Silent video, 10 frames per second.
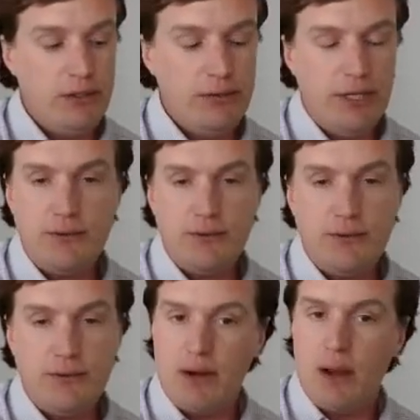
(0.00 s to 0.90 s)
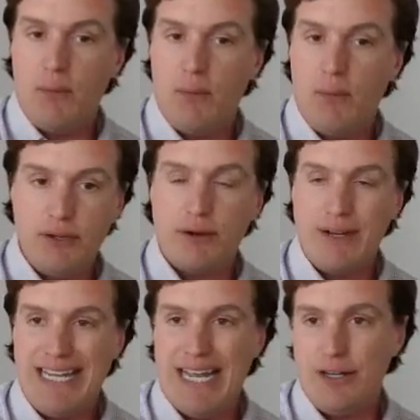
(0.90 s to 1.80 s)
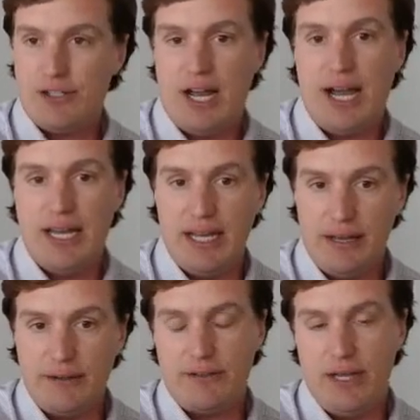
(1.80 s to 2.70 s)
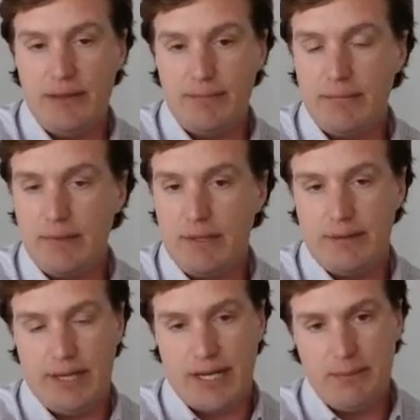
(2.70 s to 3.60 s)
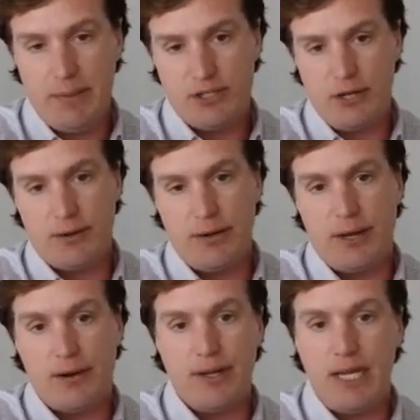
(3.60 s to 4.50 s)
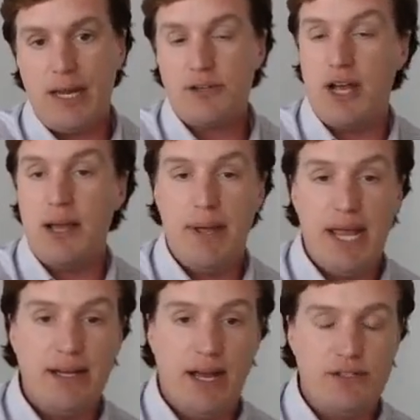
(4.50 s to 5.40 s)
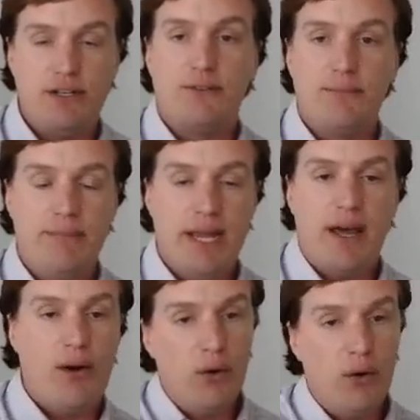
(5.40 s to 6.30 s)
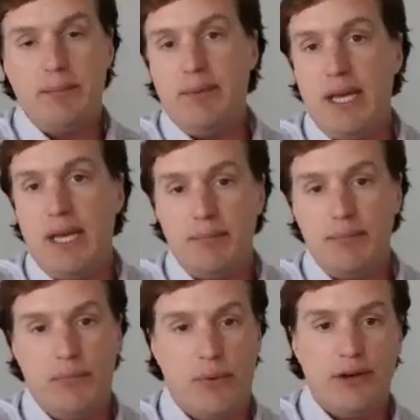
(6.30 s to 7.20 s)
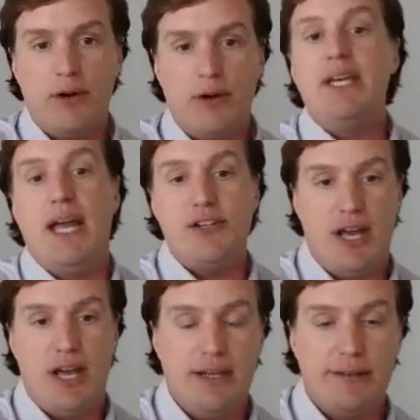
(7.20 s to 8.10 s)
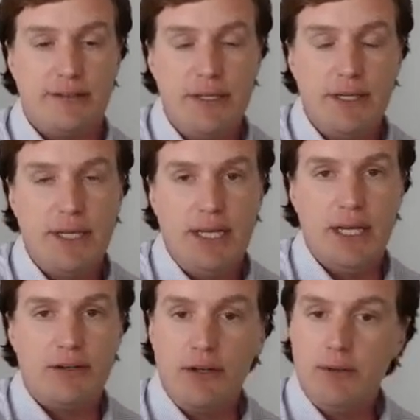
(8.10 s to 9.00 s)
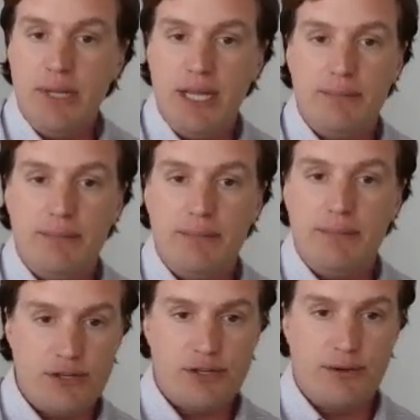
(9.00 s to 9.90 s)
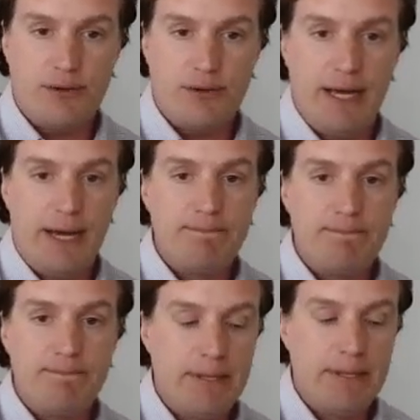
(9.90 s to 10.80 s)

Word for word: You need to figure out where your EHI is, and like I mentioned earlier, EHI may not just may not only be where your PHI is. It could be larger than that.